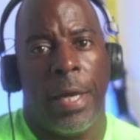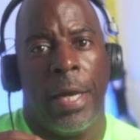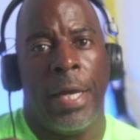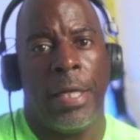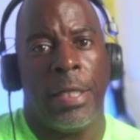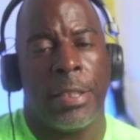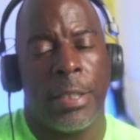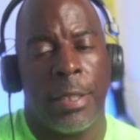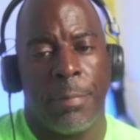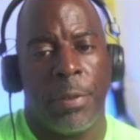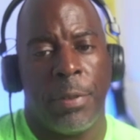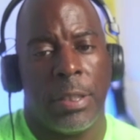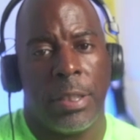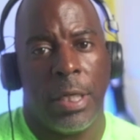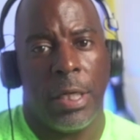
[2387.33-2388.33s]
and
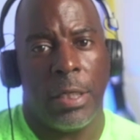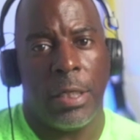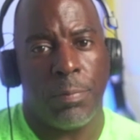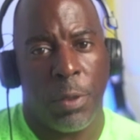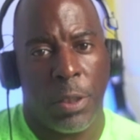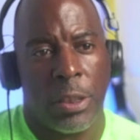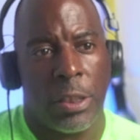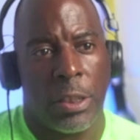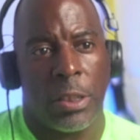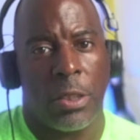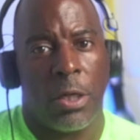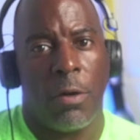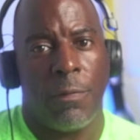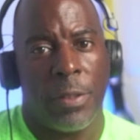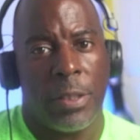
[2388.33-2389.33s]
simply says, brushes this
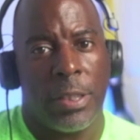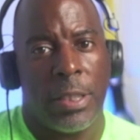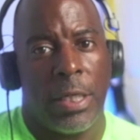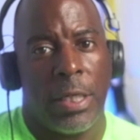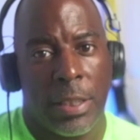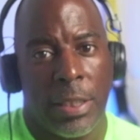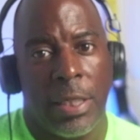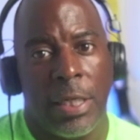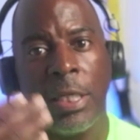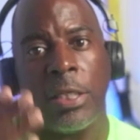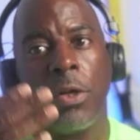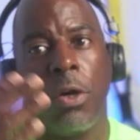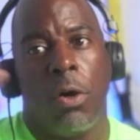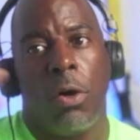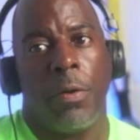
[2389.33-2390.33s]
off and says it's
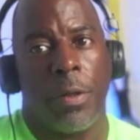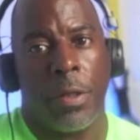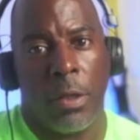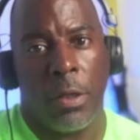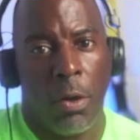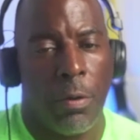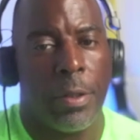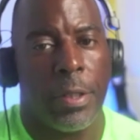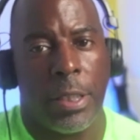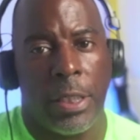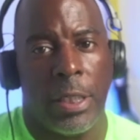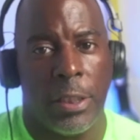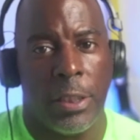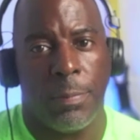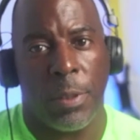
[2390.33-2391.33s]
all the
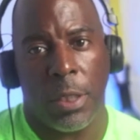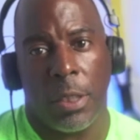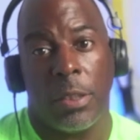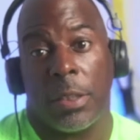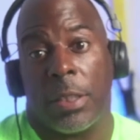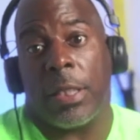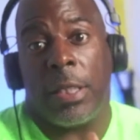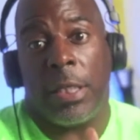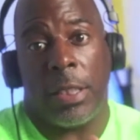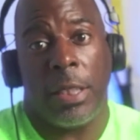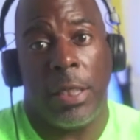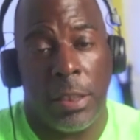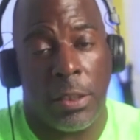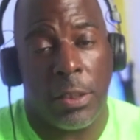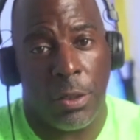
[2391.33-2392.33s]
kids because the
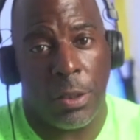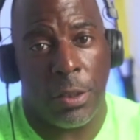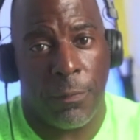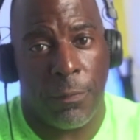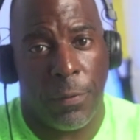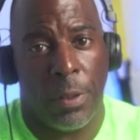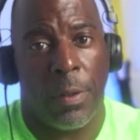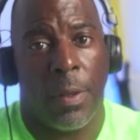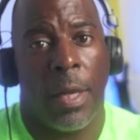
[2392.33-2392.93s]
kids are different,